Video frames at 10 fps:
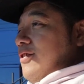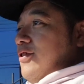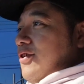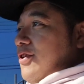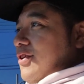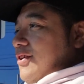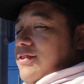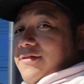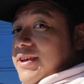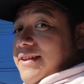you
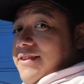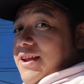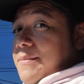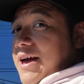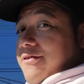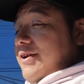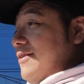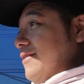tend to need a battery.